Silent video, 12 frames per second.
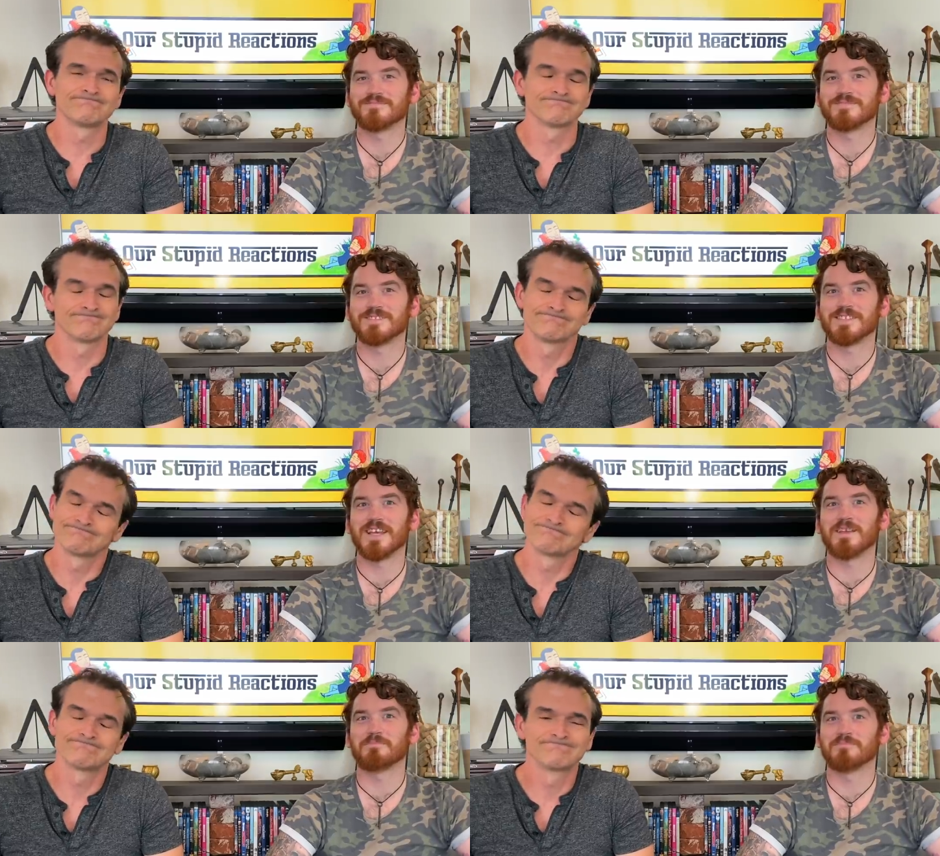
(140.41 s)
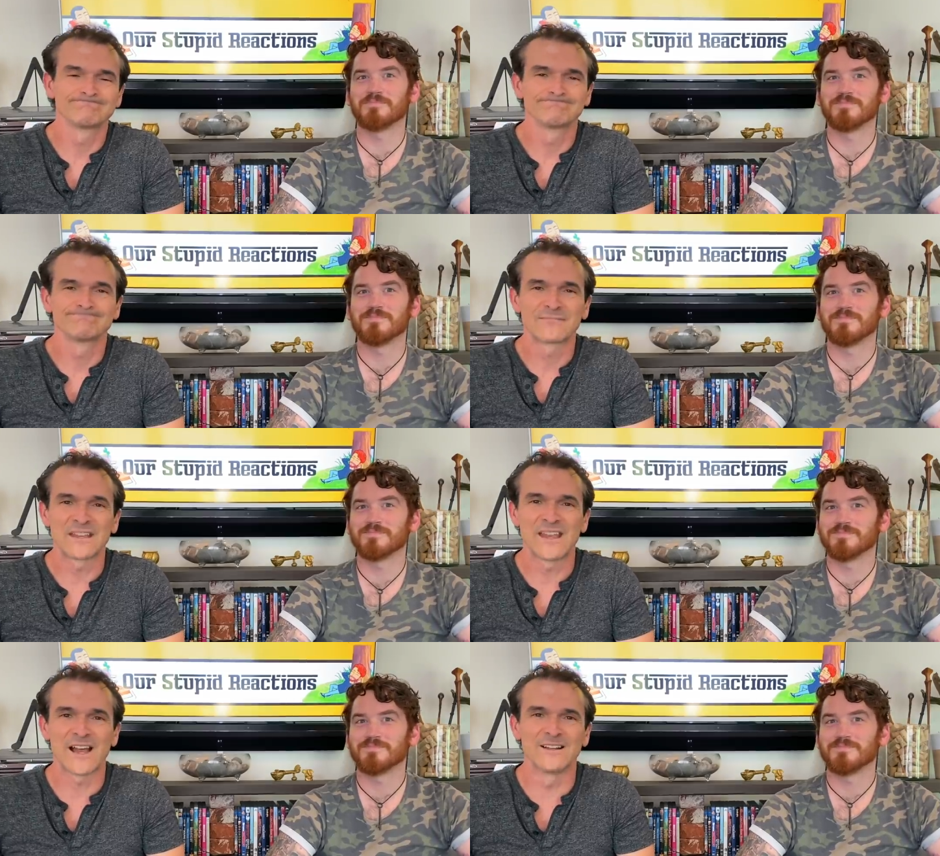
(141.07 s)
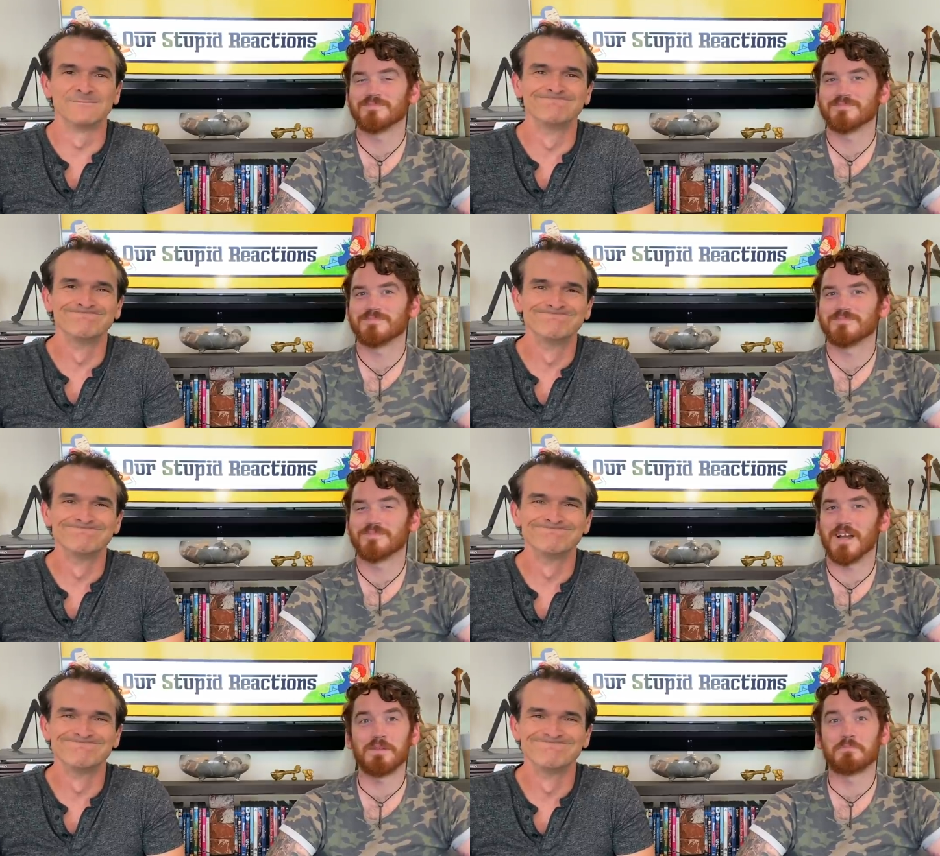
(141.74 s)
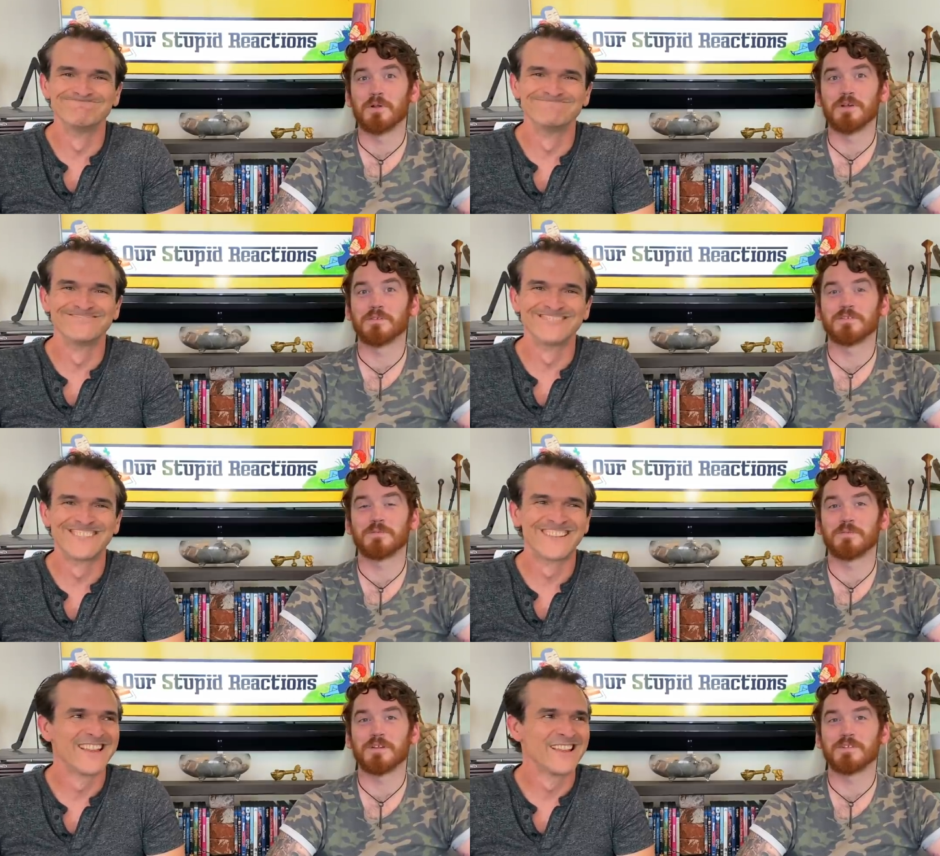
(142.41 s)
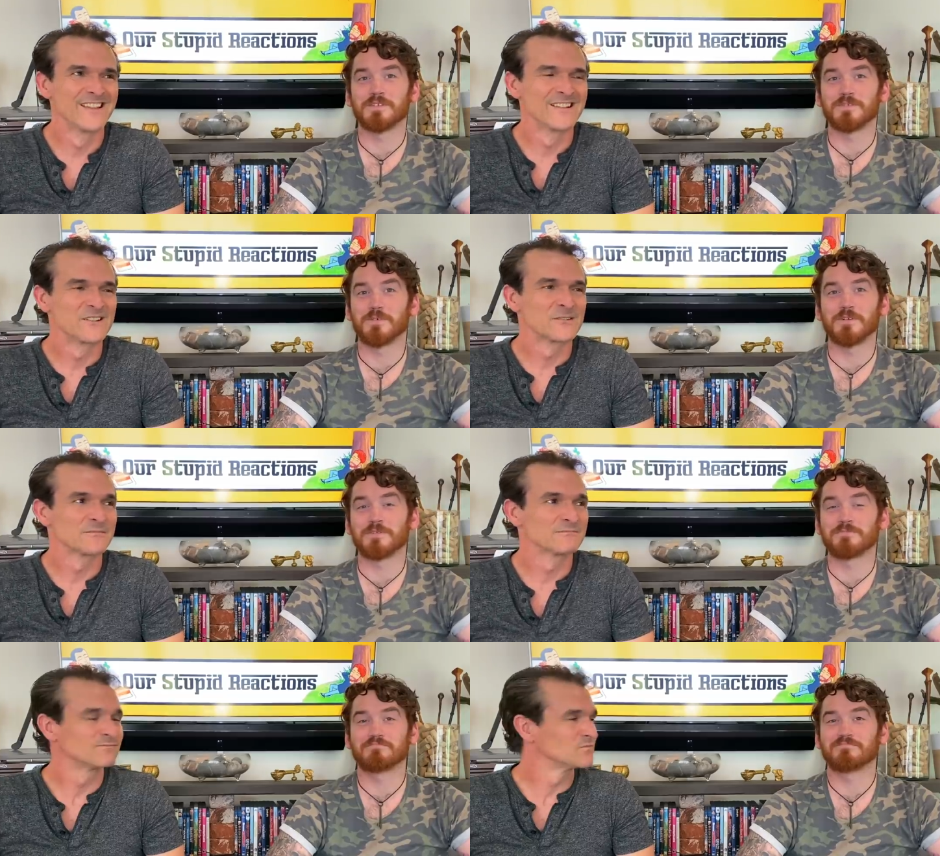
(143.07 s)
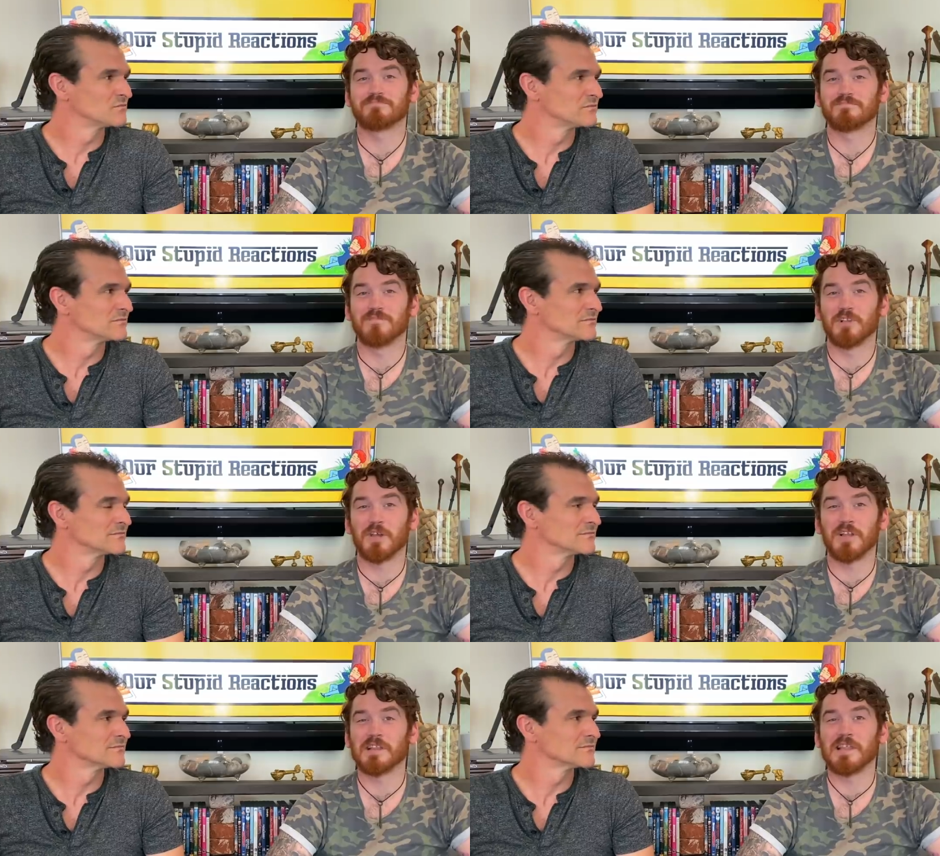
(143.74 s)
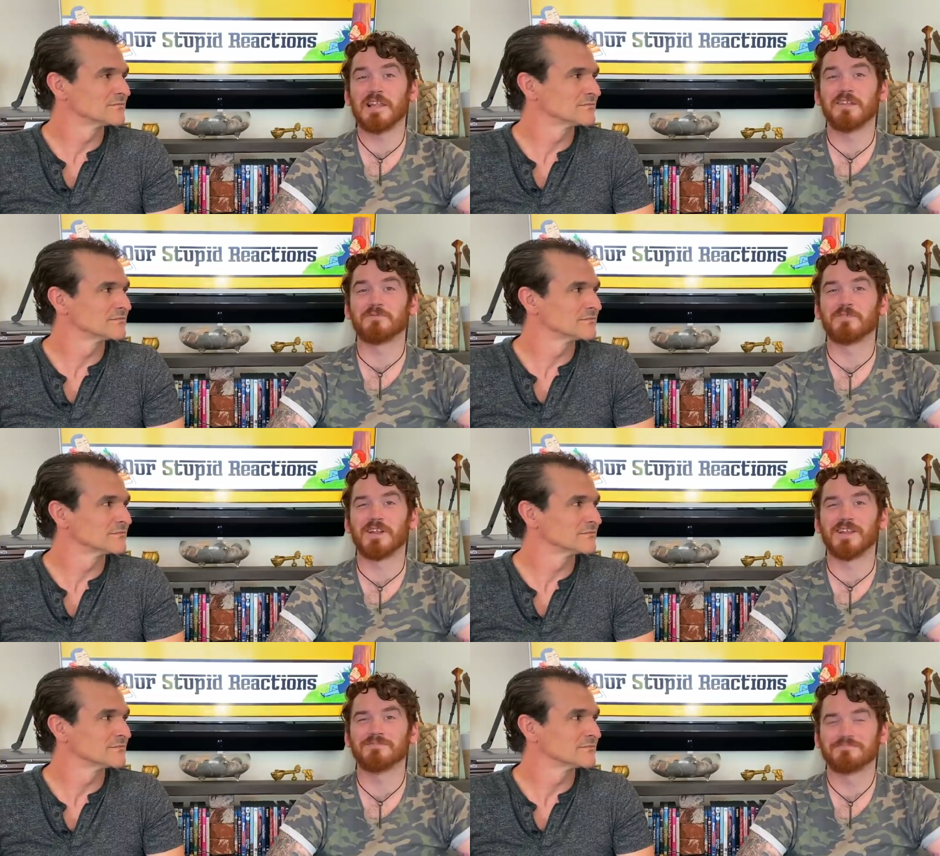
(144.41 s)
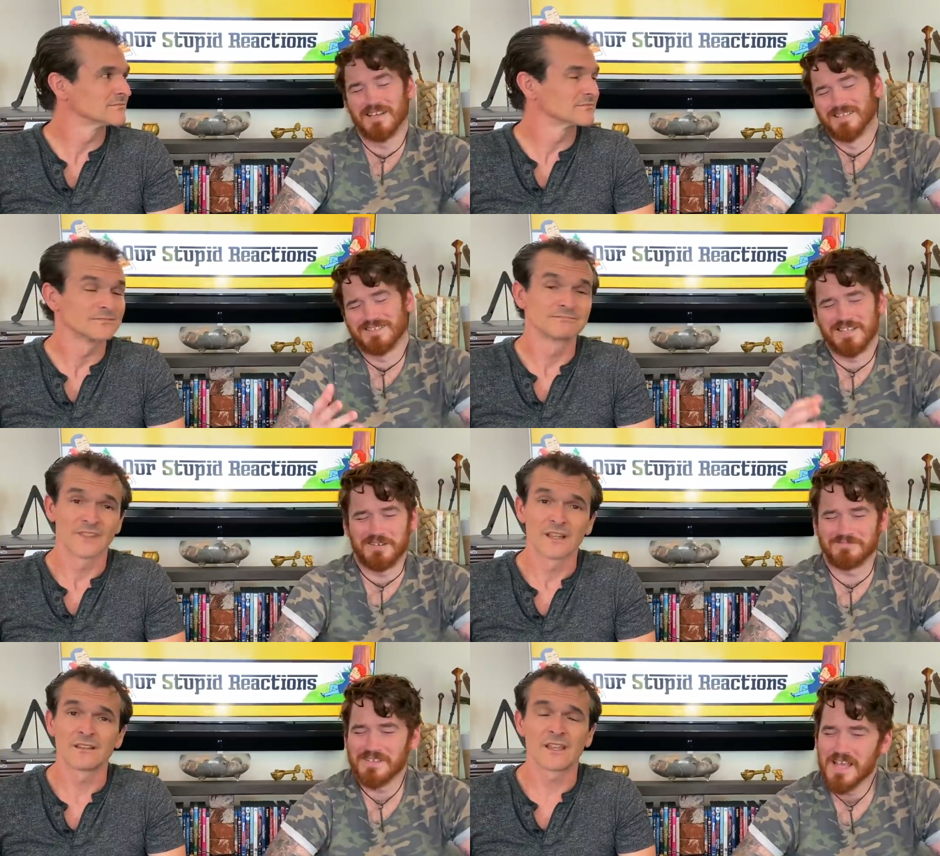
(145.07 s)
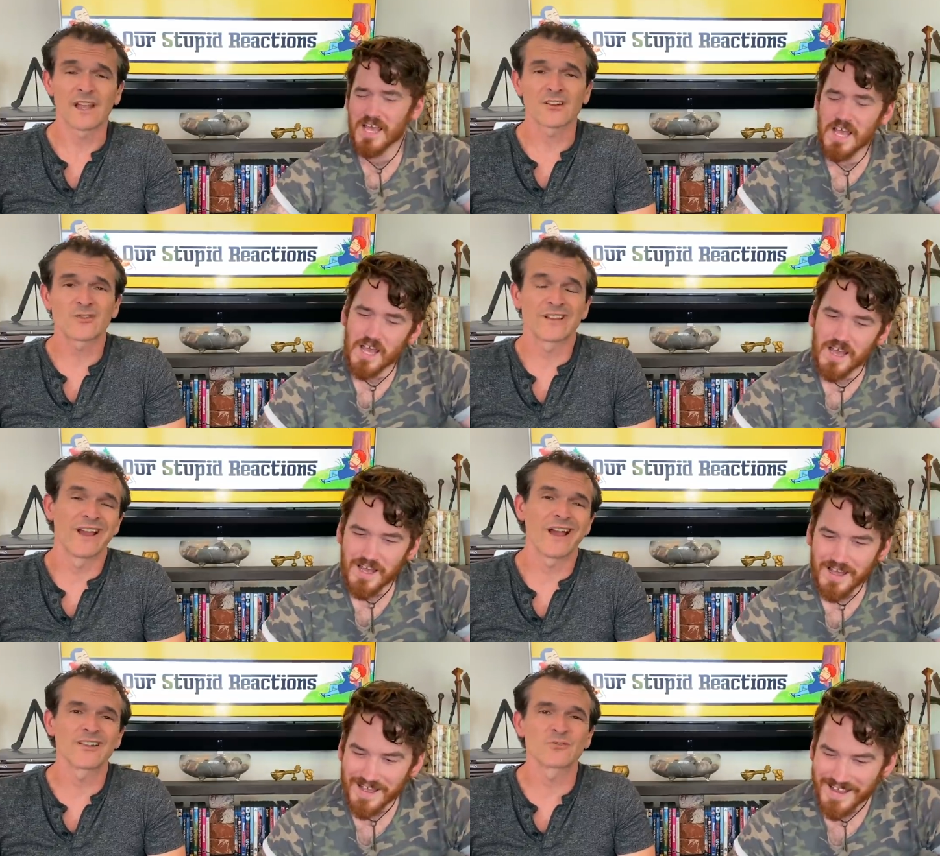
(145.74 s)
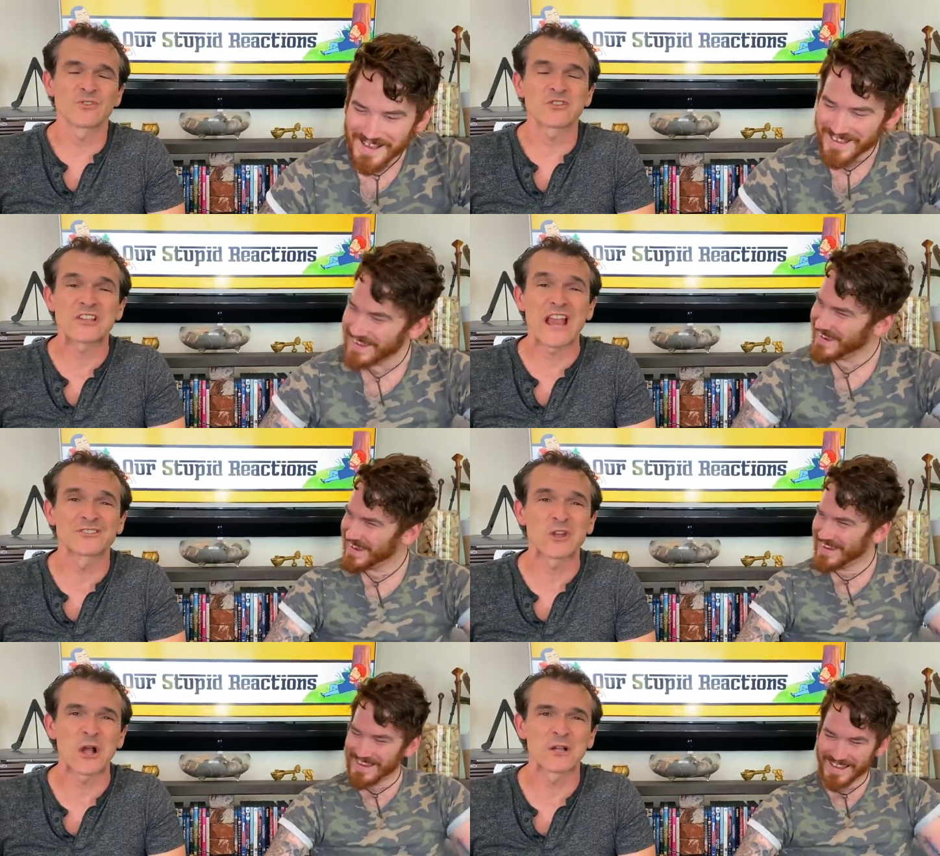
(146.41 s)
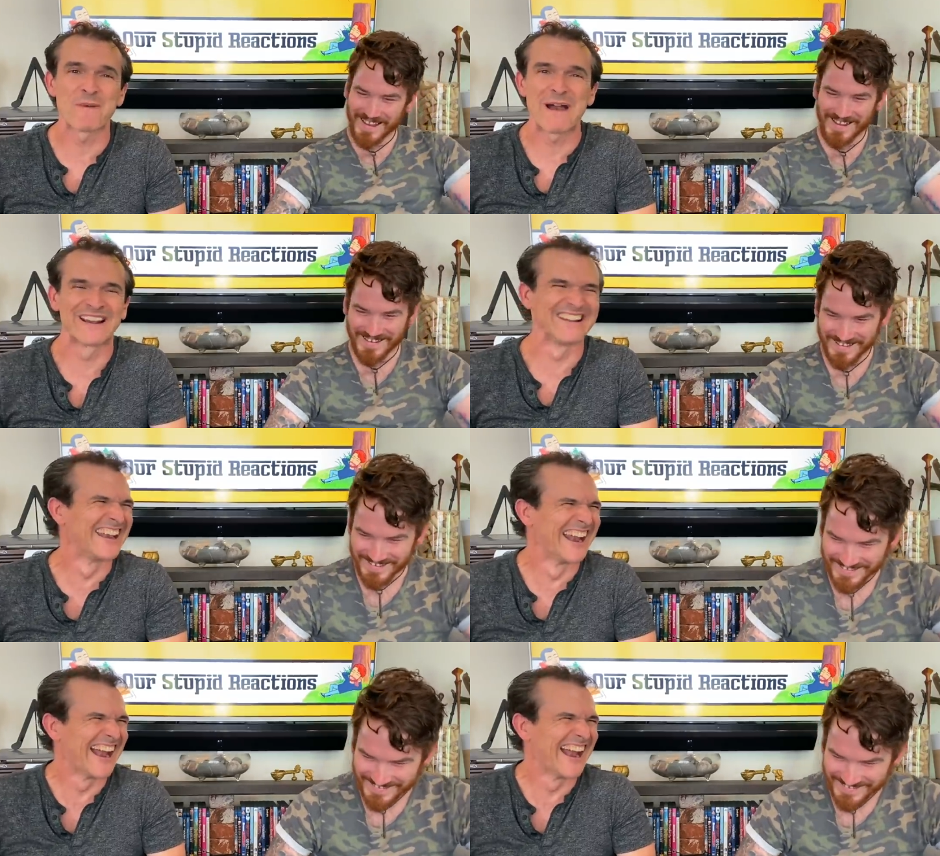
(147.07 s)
Speaker 1: Same. Yeah. I'd murder somebody just for looking at Leland funny. So.
Speaker 2: He actually has. We just can't talk about it.